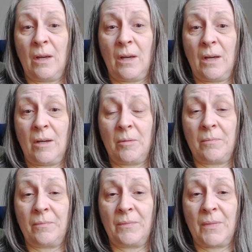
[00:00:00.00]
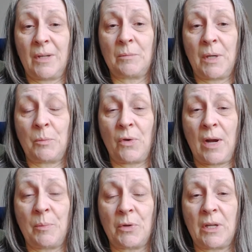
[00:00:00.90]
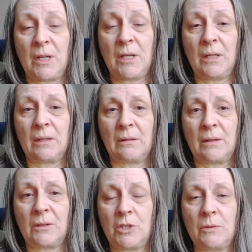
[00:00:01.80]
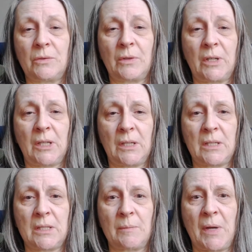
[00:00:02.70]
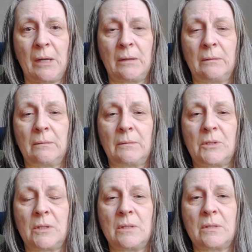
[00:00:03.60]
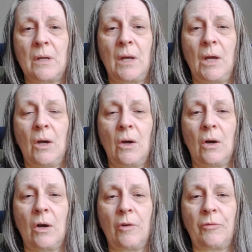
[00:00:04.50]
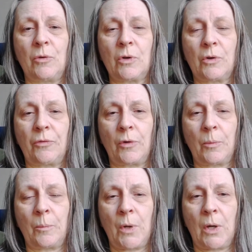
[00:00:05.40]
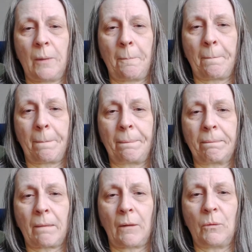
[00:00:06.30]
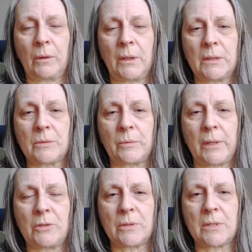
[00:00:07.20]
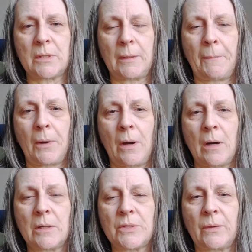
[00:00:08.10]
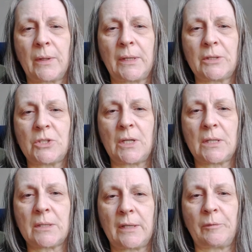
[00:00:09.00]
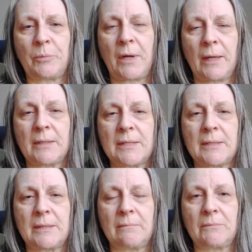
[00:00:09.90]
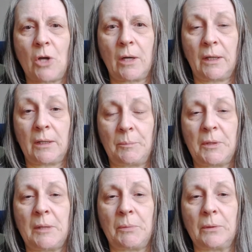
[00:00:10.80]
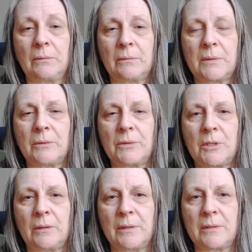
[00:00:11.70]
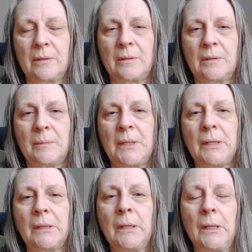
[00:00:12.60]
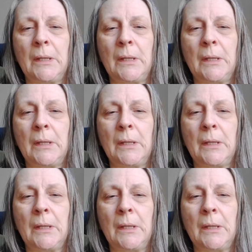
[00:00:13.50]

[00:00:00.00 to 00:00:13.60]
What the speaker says: on my property, and she was very nice about it. She's off work from working as a waitress in a bar, so I guess she has a lot of practice talking to people. So she listened to me and